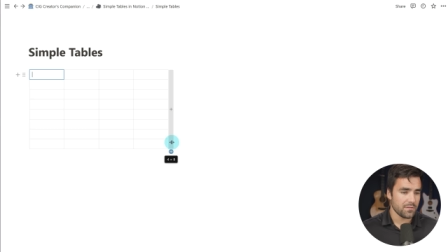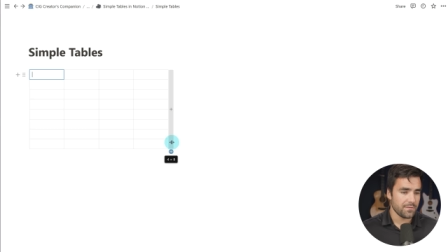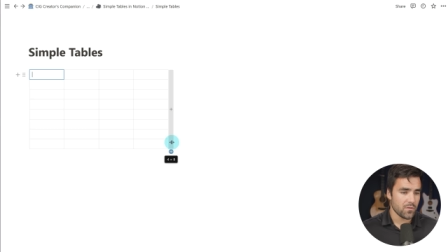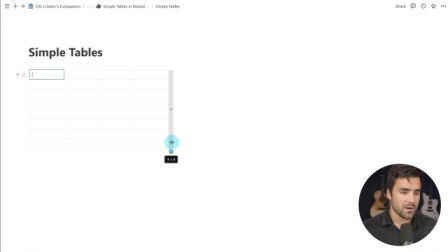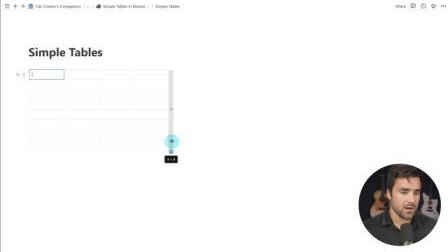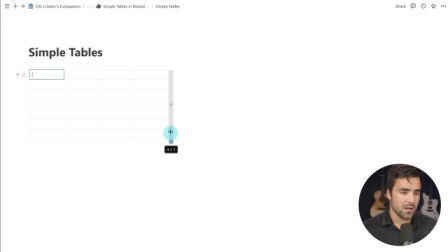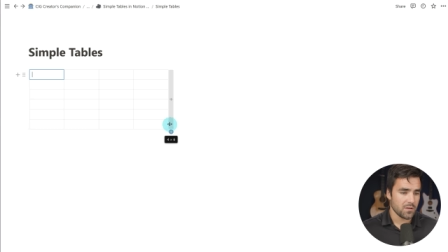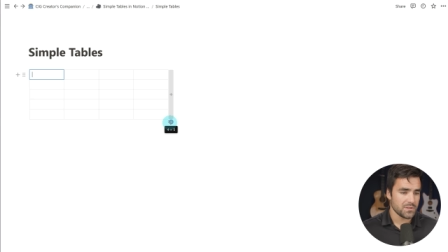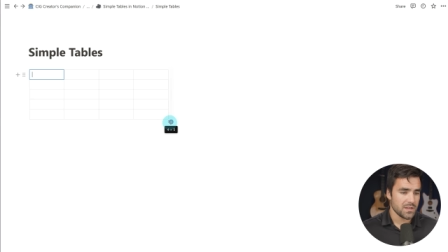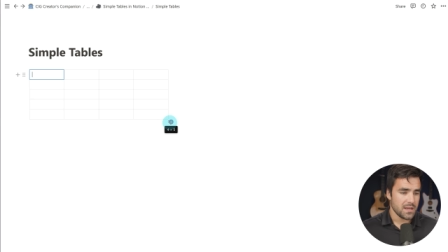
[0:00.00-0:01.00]
with 4
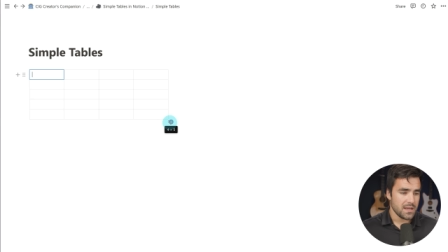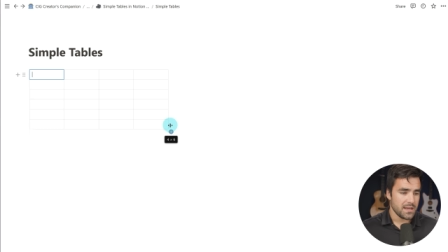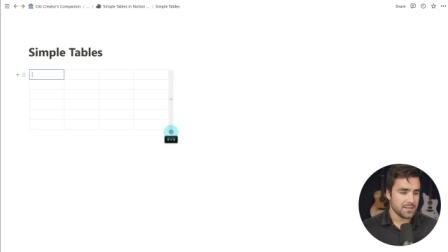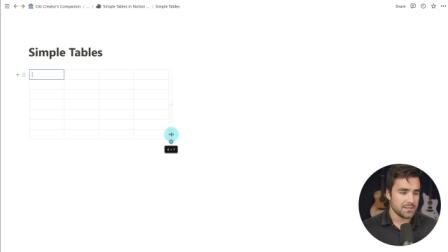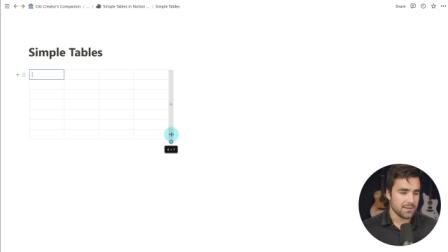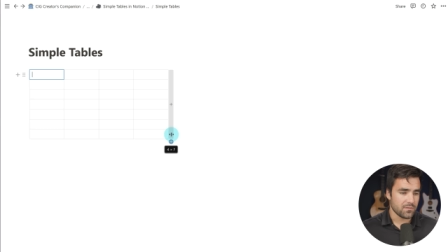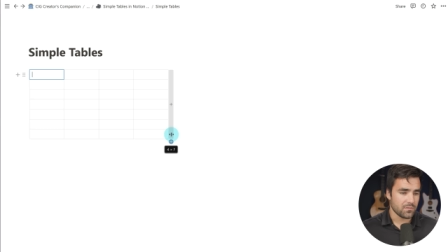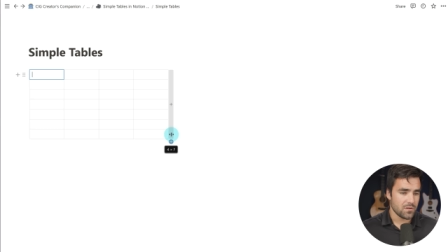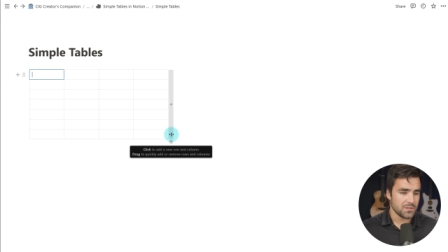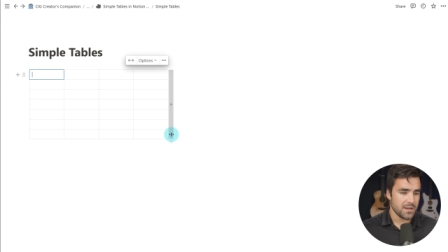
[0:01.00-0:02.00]
columns and several
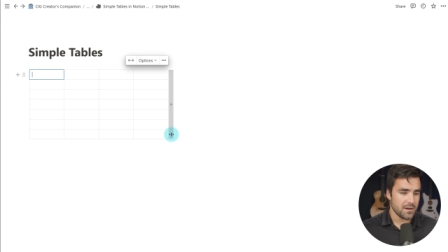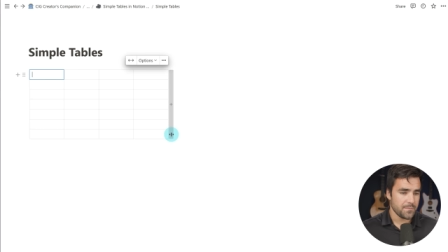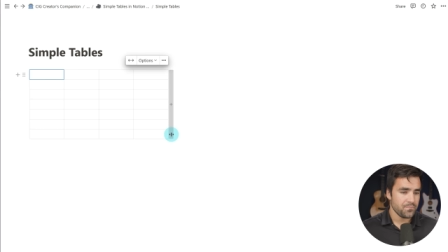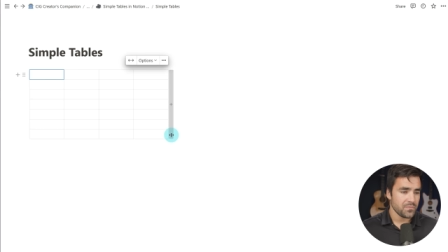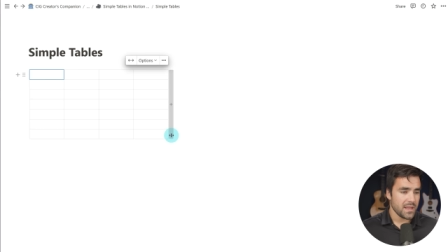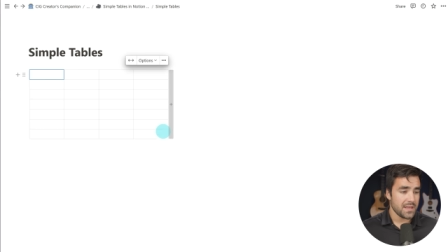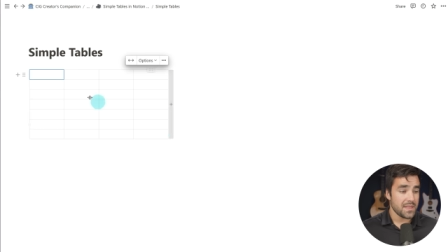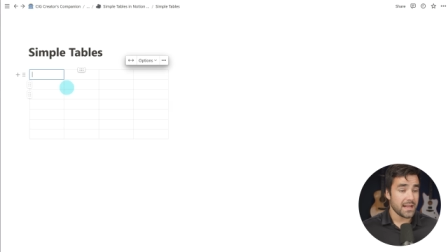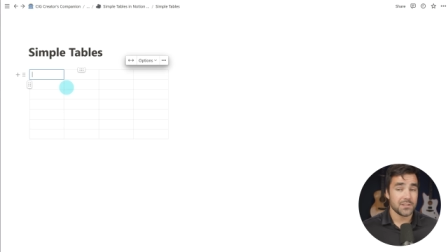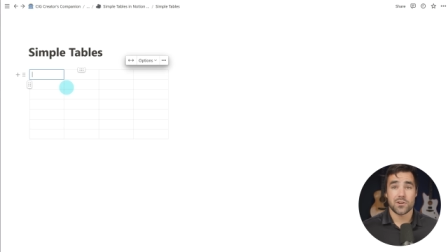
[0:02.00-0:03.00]
rows here. And
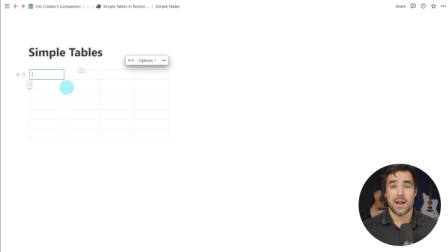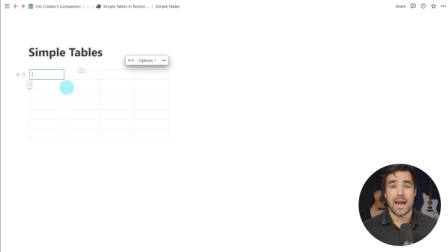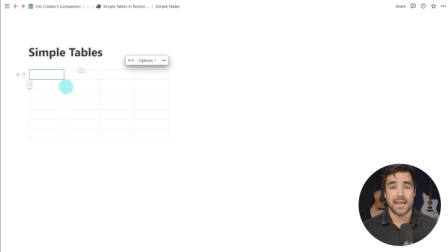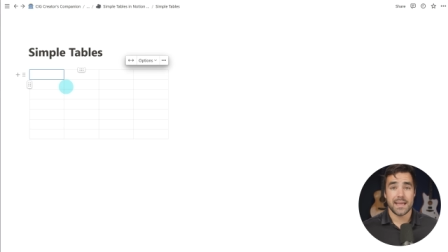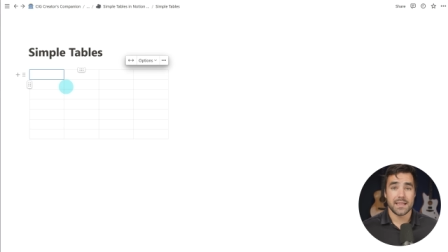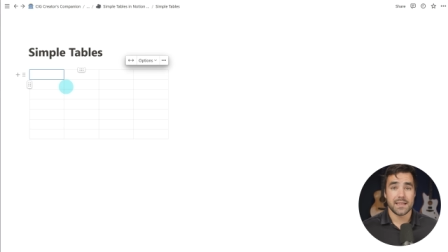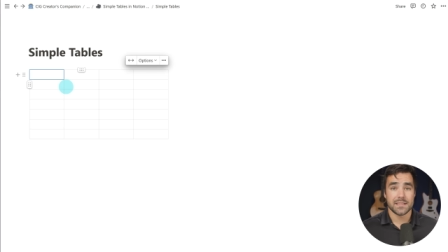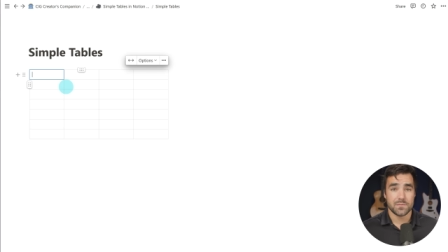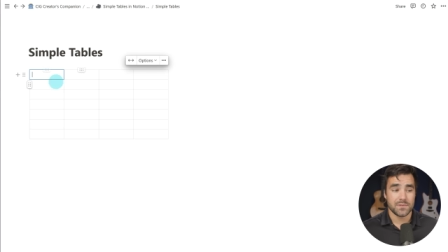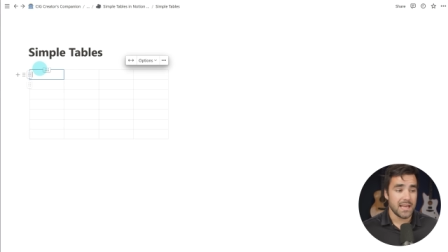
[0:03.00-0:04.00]
then I can start adding in
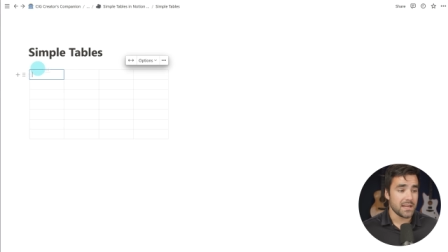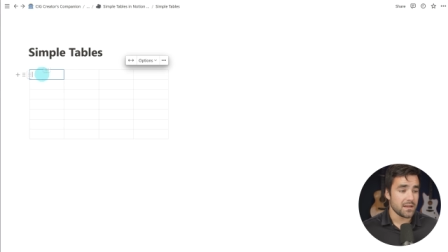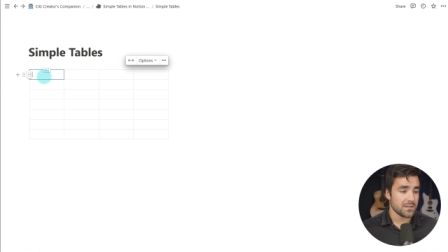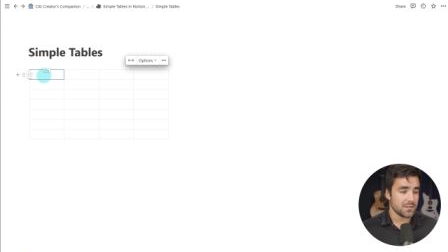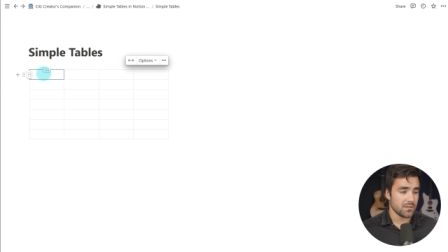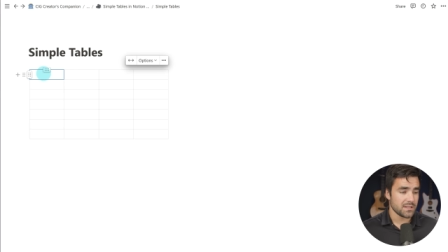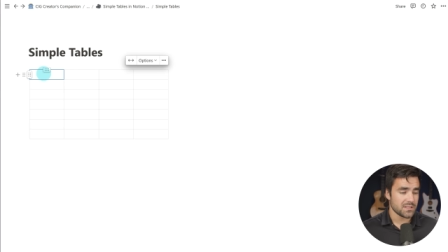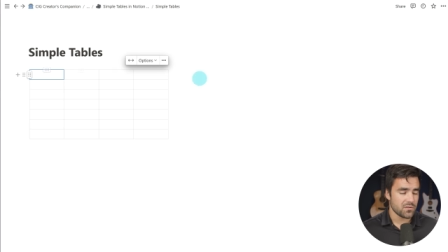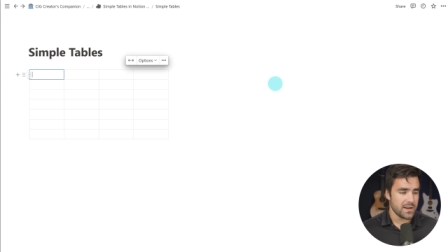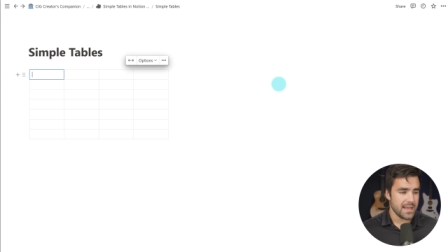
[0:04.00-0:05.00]
some data. So
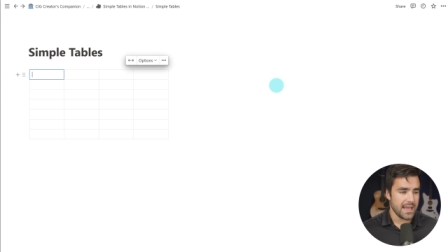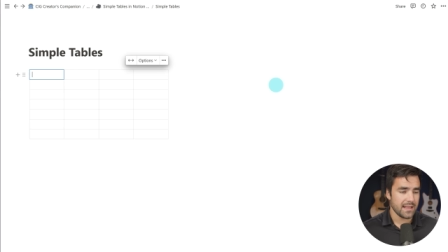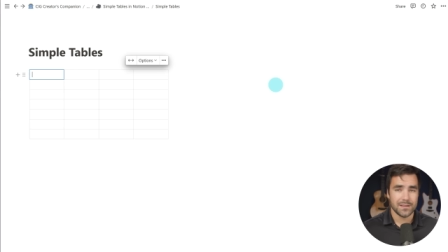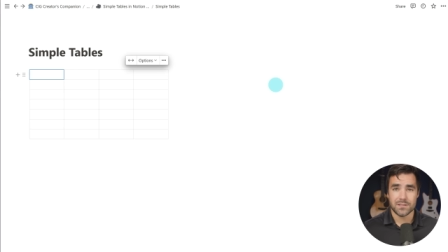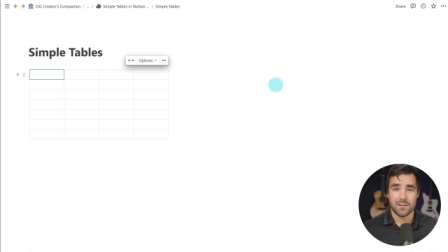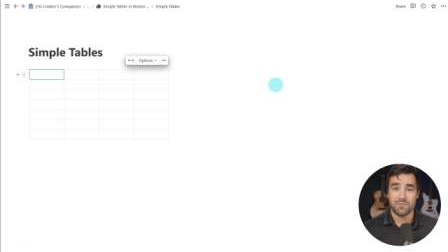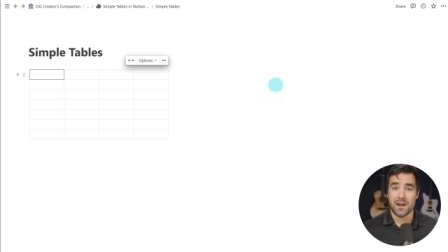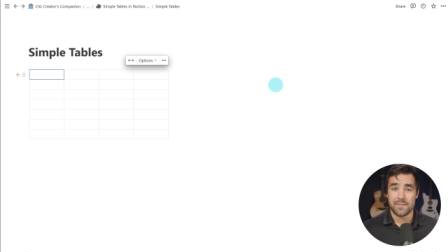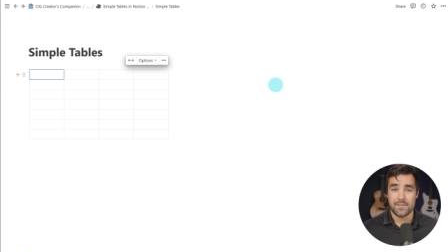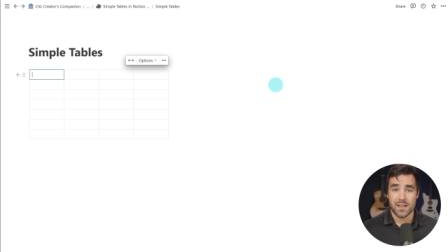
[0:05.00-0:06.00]
let's create a list of
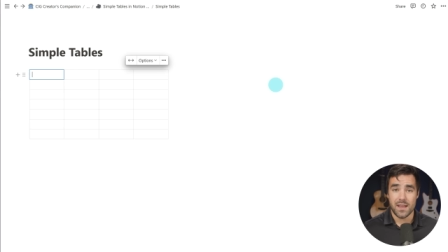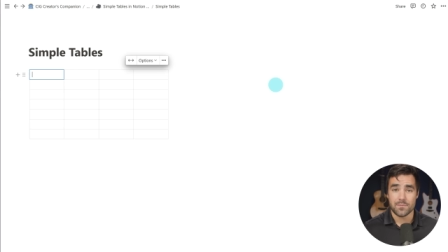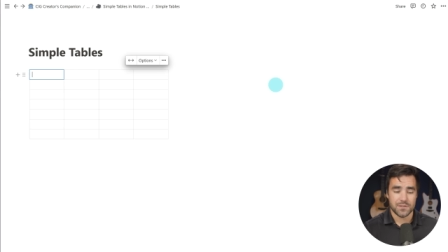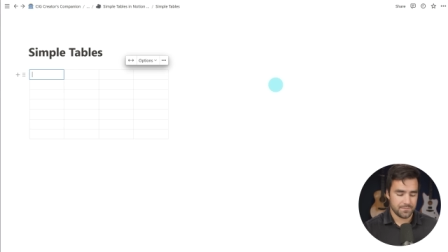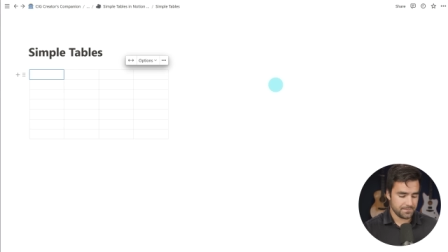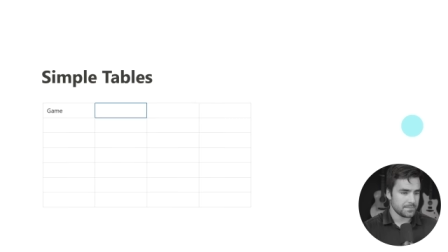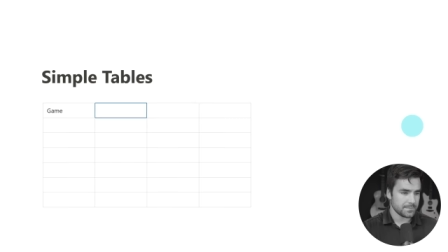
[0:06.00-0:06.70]
my favorite games.